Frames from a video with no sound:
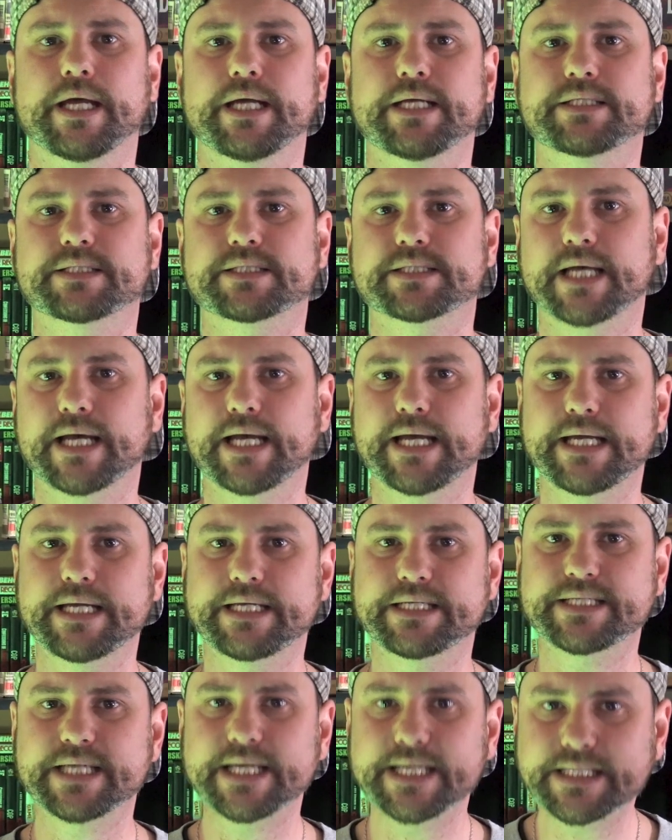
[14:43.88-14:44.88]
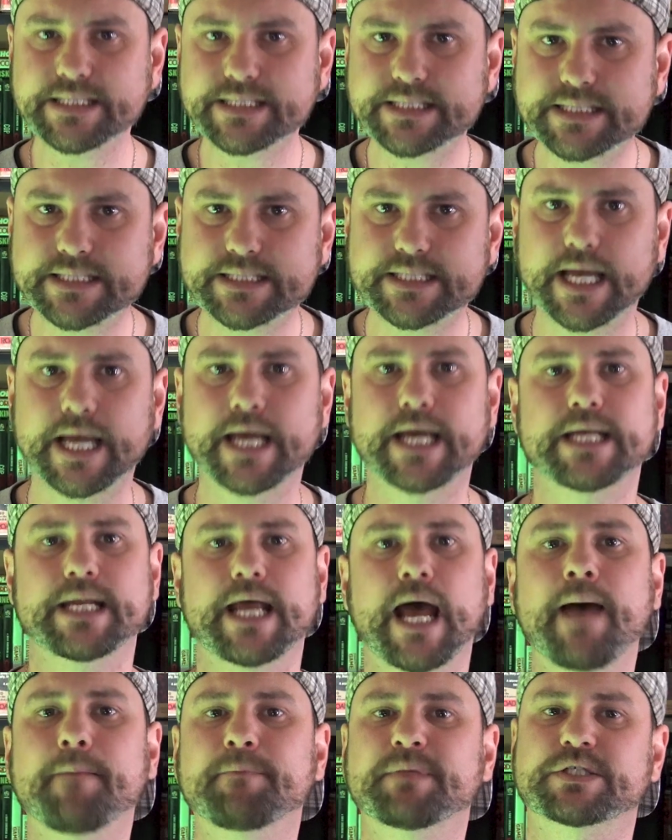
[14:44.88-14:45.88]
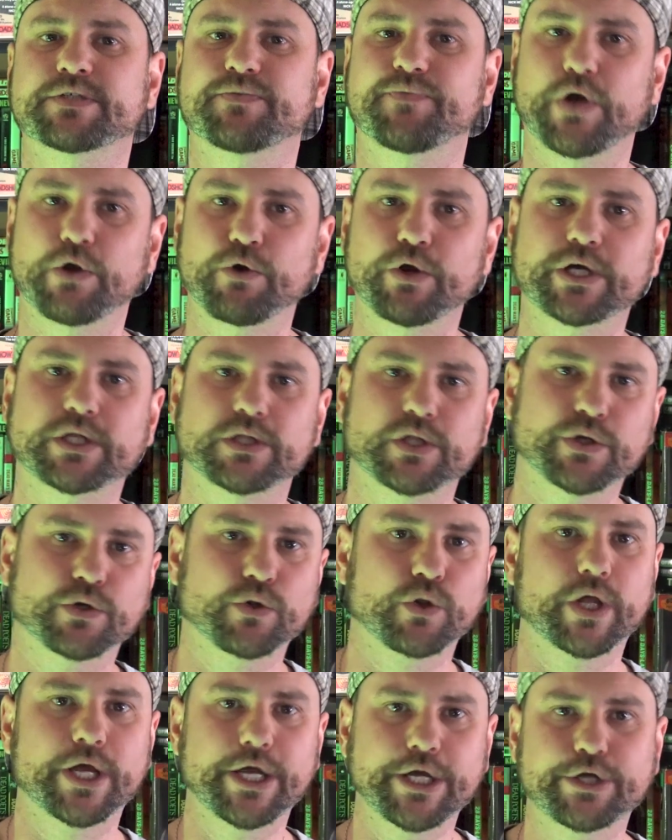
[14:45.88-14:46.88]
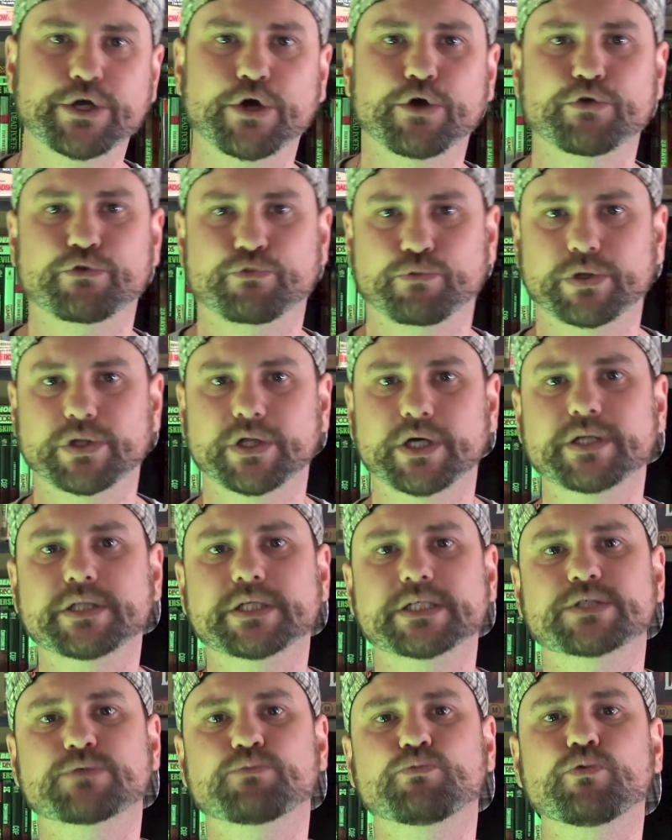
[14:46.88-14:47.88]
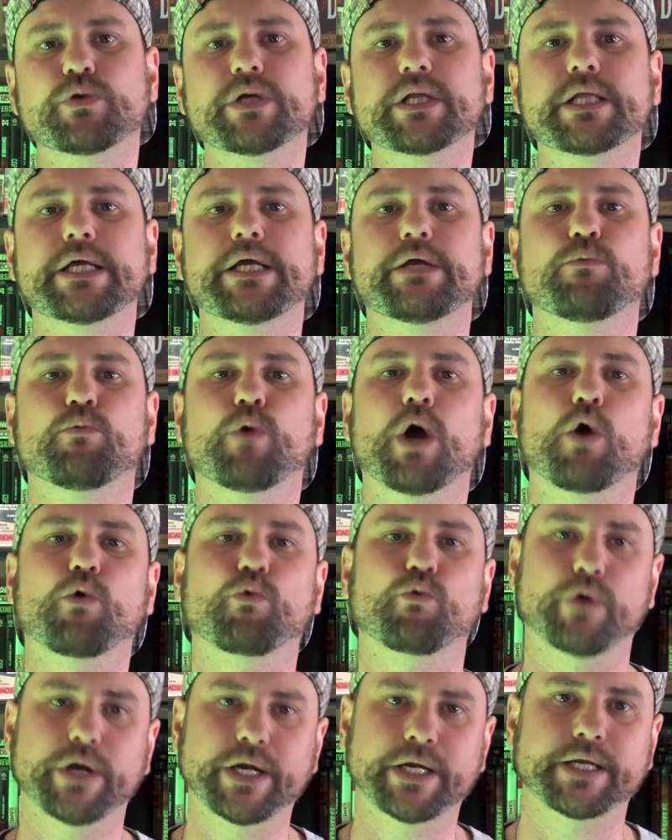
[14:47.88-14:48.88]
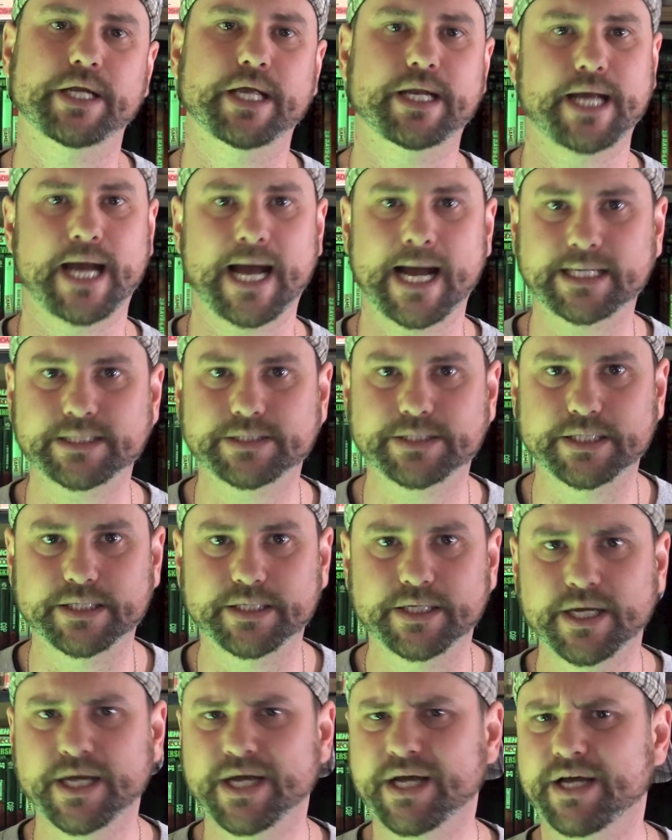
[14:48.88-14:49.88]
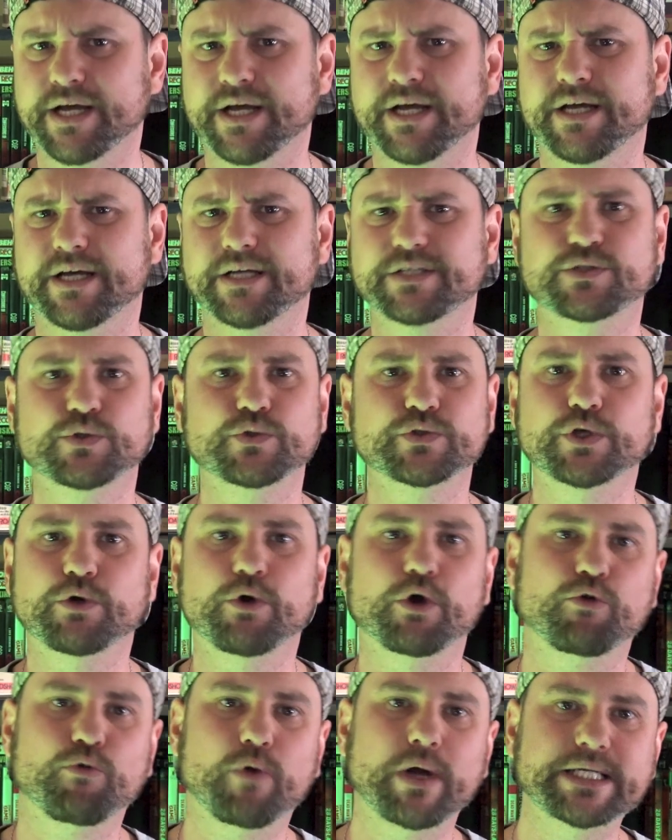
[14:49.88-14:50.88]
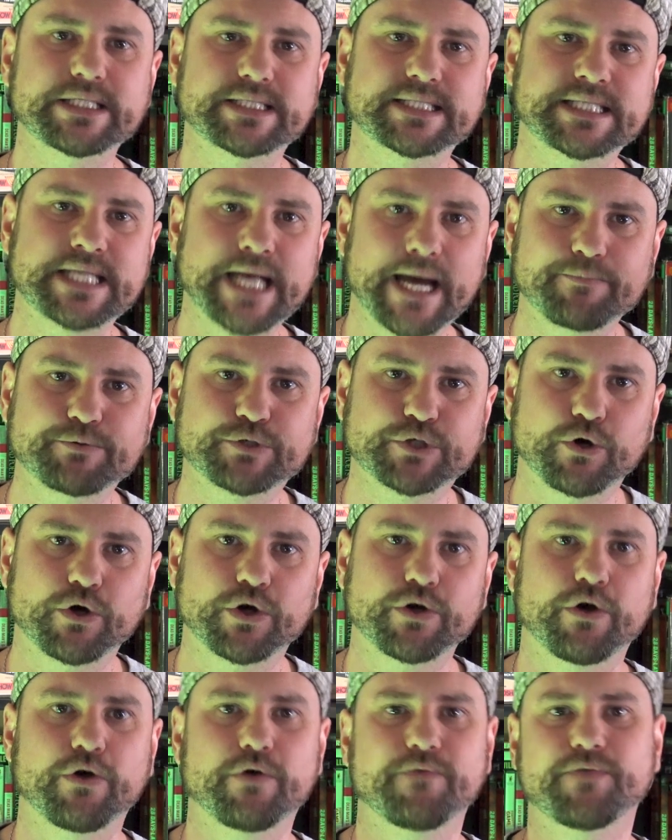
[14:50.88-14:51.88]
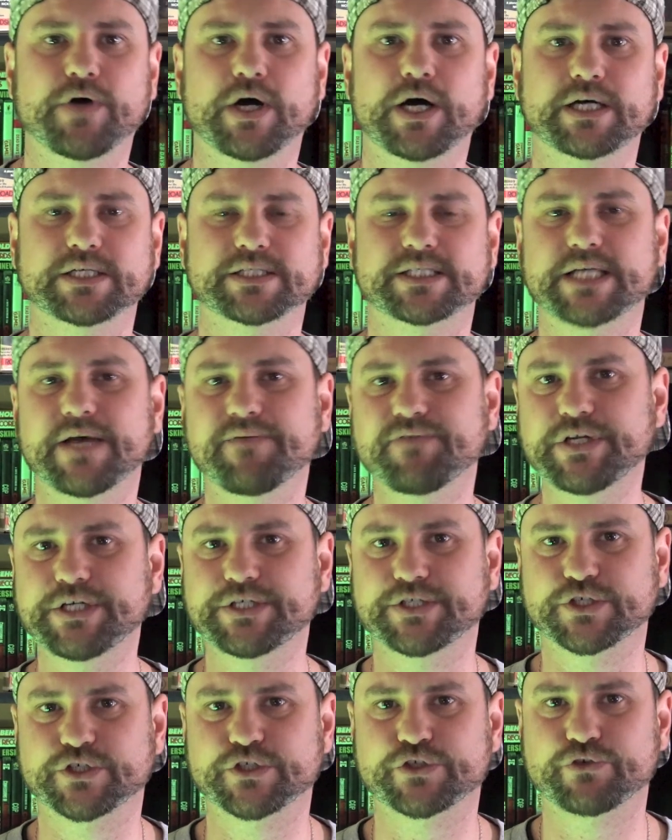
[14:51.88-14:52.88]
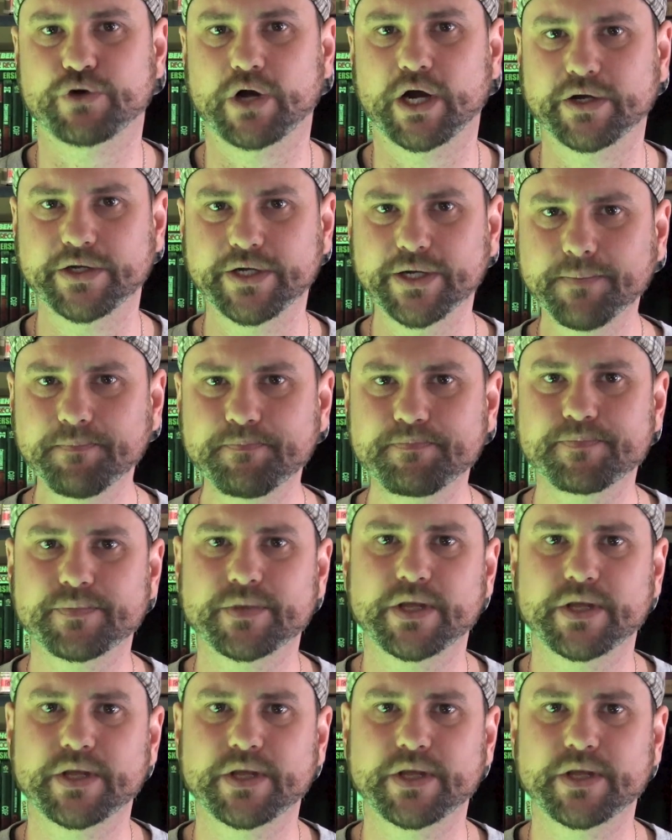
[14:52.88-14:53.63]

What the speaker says: It's a tense and atmospheric little eco-thriller that's really well written and acted. It's also a great snapshot of 70s Australia.